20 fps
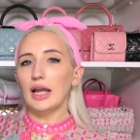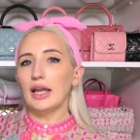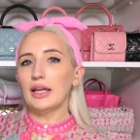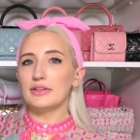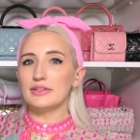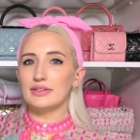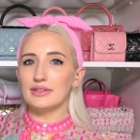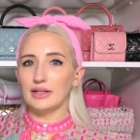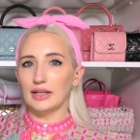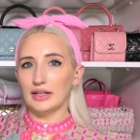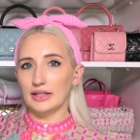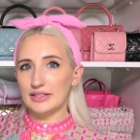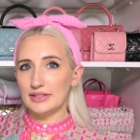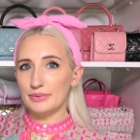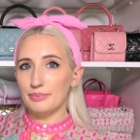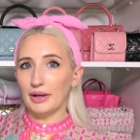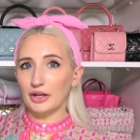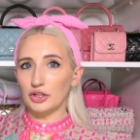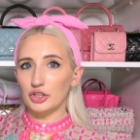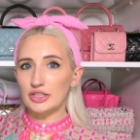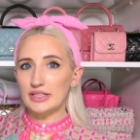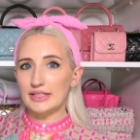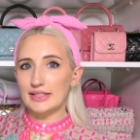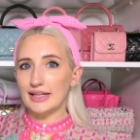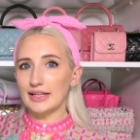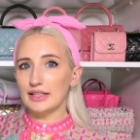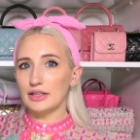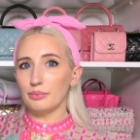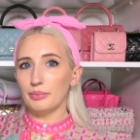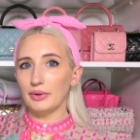it, and it's better to
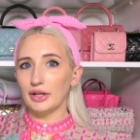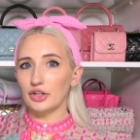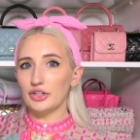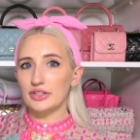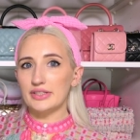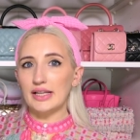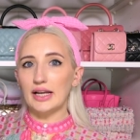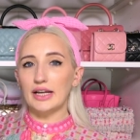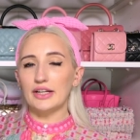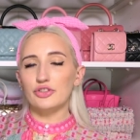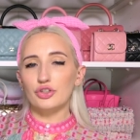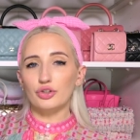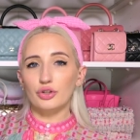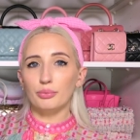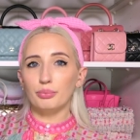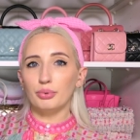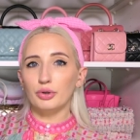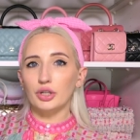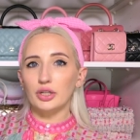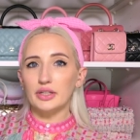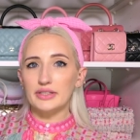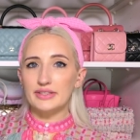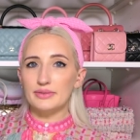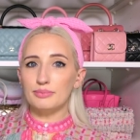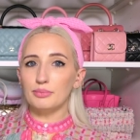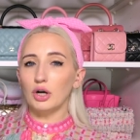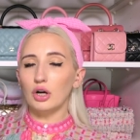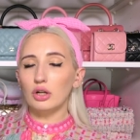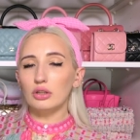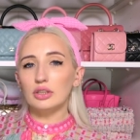take the bigger size. You can put a
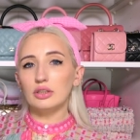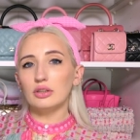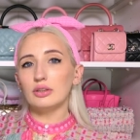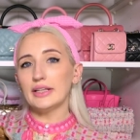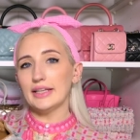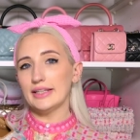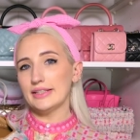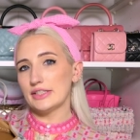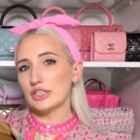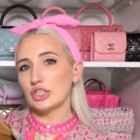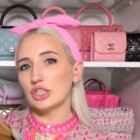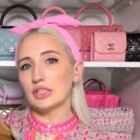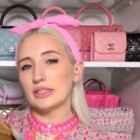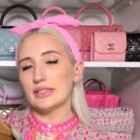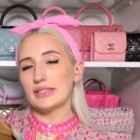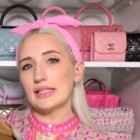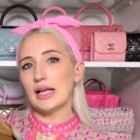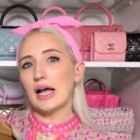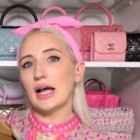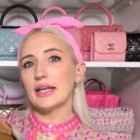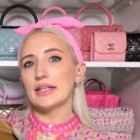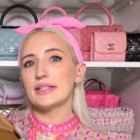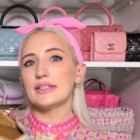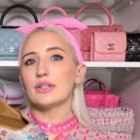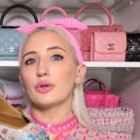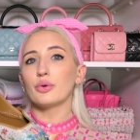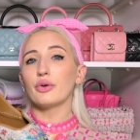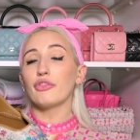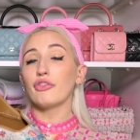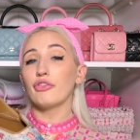small little insert inside
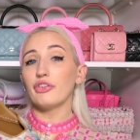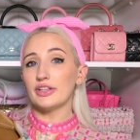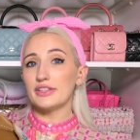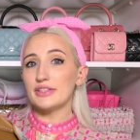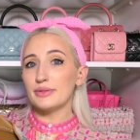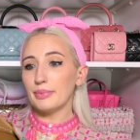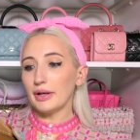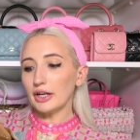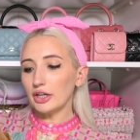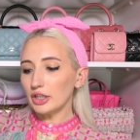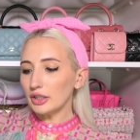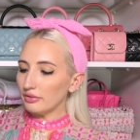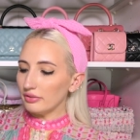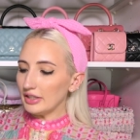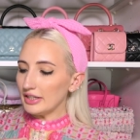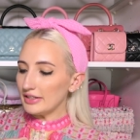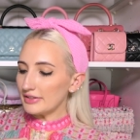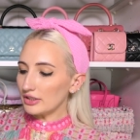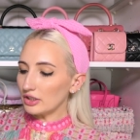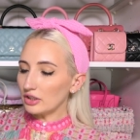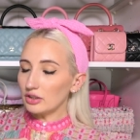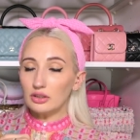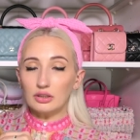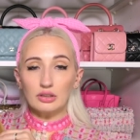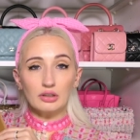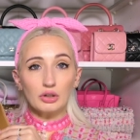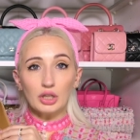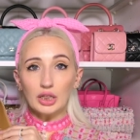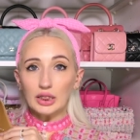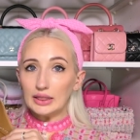so it fits better. These
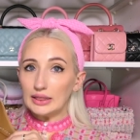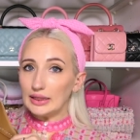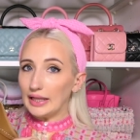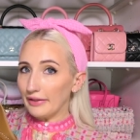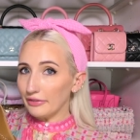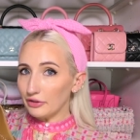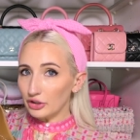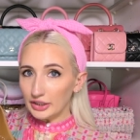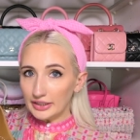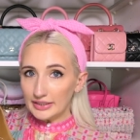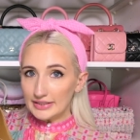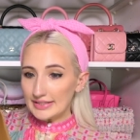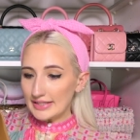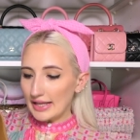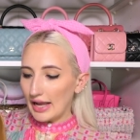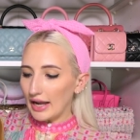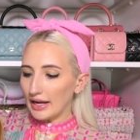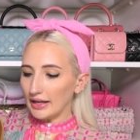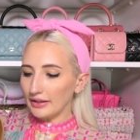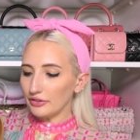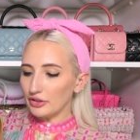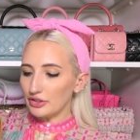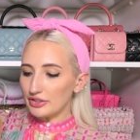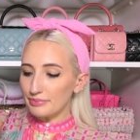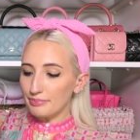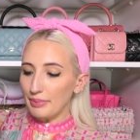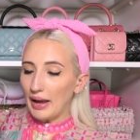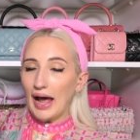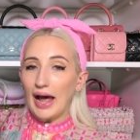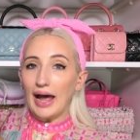are leather inside. There's
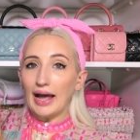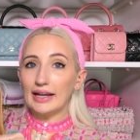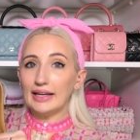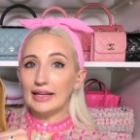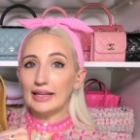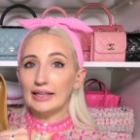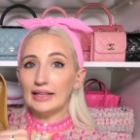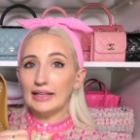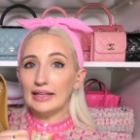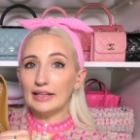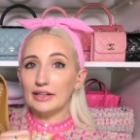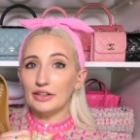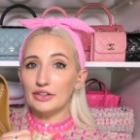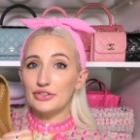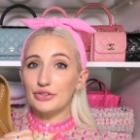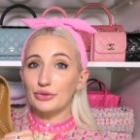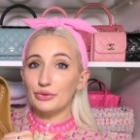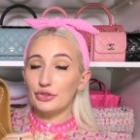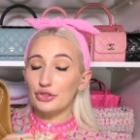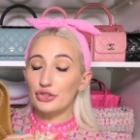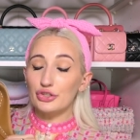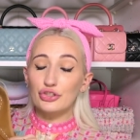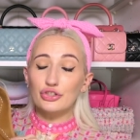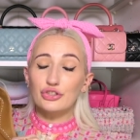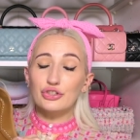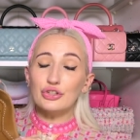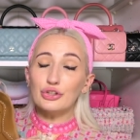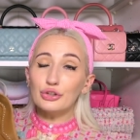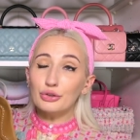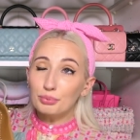padding here, so they're
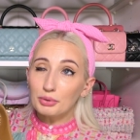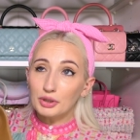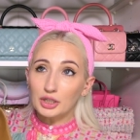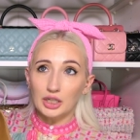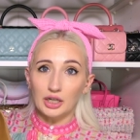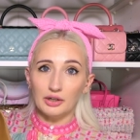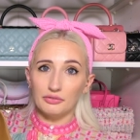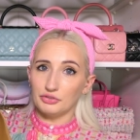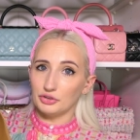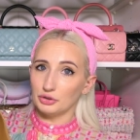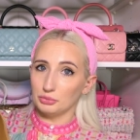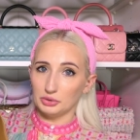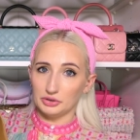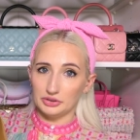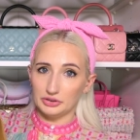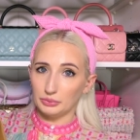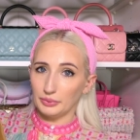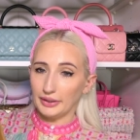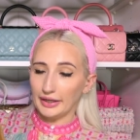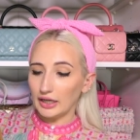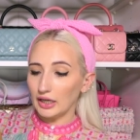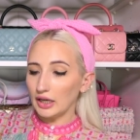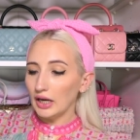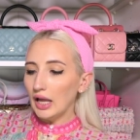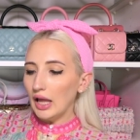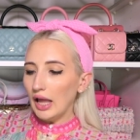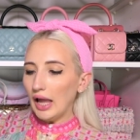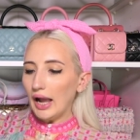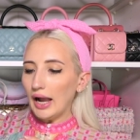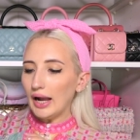super comfortable to wear
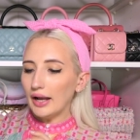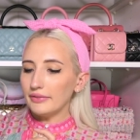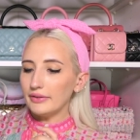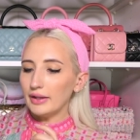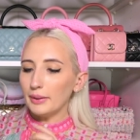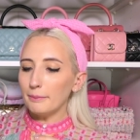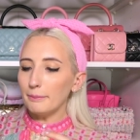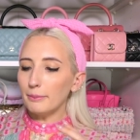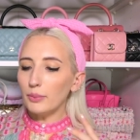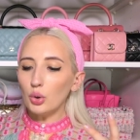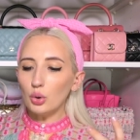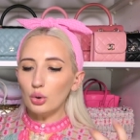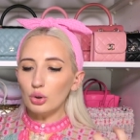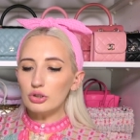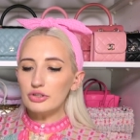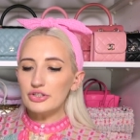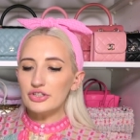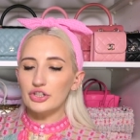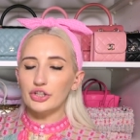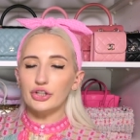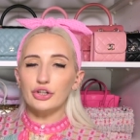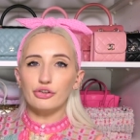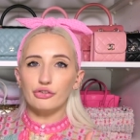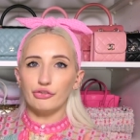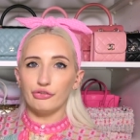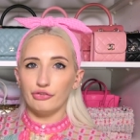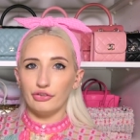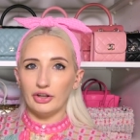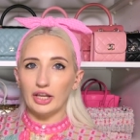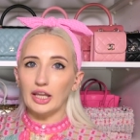and they mold to your
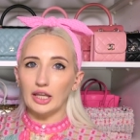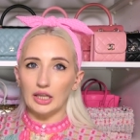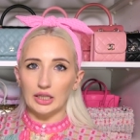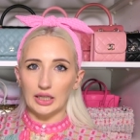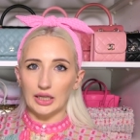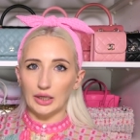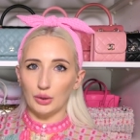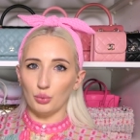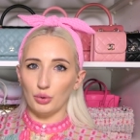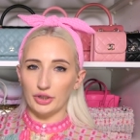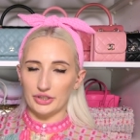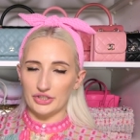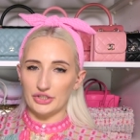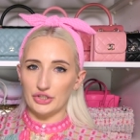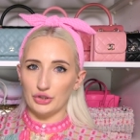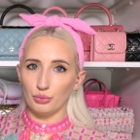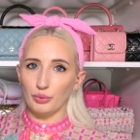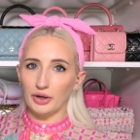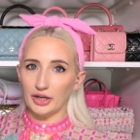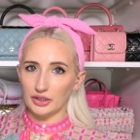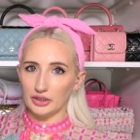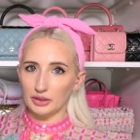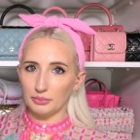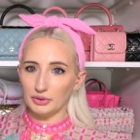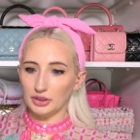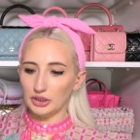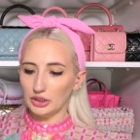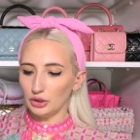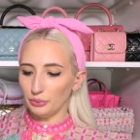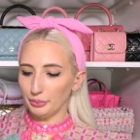feet like once you wear them
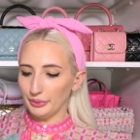a little